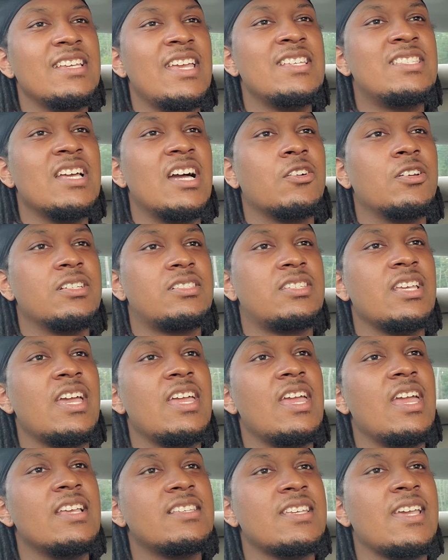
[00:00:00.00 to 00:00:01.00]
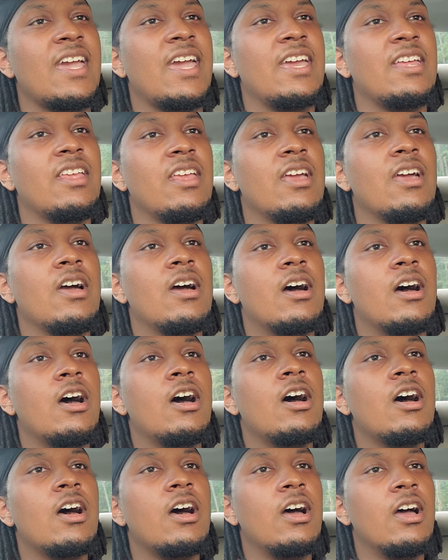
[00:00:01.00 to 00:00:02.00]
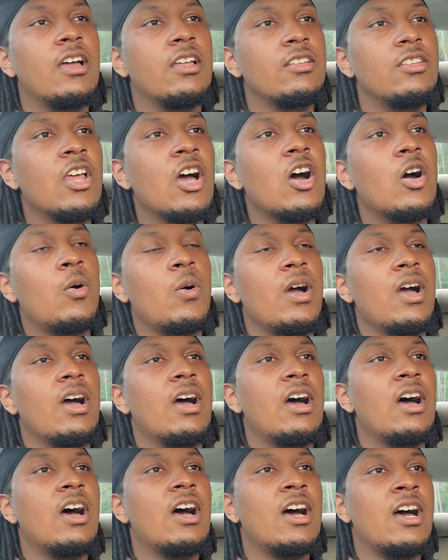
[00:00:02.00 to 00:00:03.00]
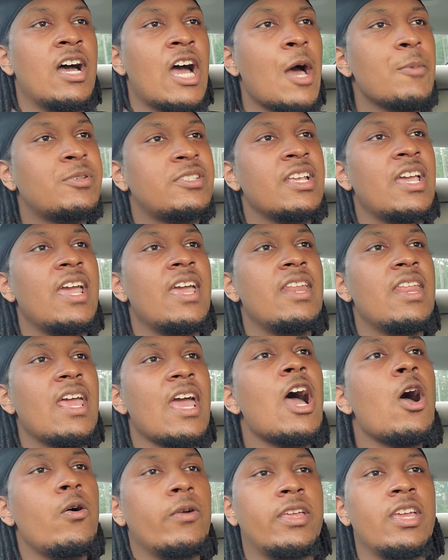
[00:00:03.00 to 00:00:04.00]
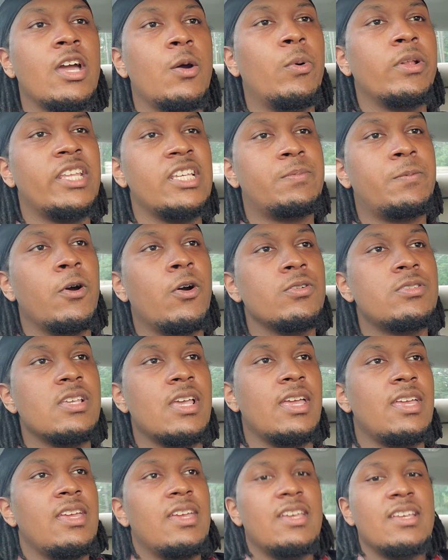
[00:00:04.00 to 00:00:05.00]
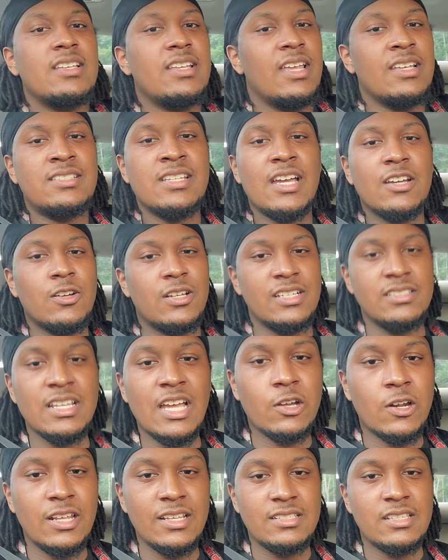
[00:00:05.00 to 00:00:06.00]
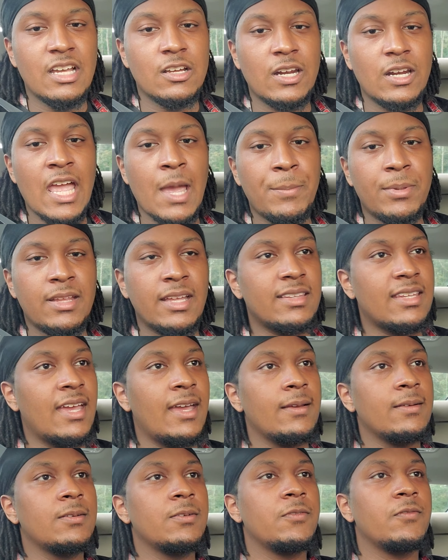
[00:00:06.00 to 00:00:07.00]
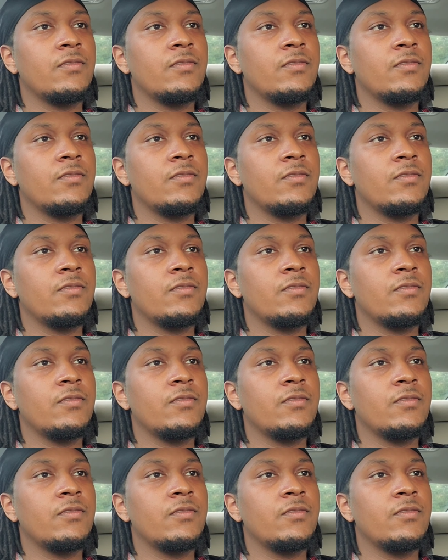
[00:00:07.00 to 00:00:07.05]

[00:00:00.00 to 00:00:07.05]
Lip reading: not gonna stay in saying, I'm staying in. I don't care what these polls say. It's not gonna happen like that.